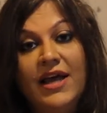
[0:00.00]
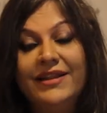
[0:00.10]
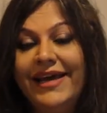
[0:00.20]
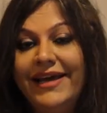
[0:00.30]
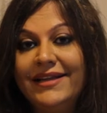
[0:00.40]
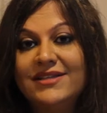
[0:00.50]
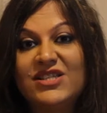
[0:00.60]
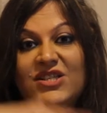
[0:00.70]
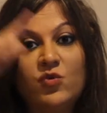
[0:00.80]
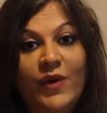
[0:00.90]
they can
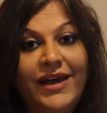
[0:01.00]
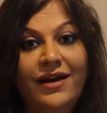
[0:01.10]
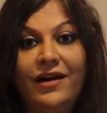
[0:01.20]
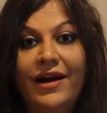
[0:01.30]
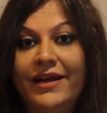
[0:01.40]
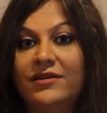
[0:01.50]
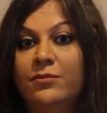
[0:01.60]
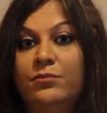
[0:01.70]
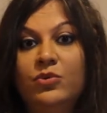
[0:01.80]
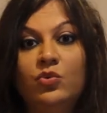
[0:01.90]
swing like the
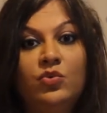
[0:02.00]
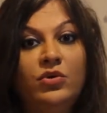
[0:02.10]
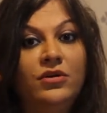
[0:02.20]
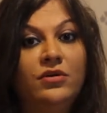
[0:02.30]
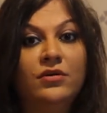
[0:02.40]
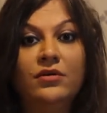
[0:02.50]
moon,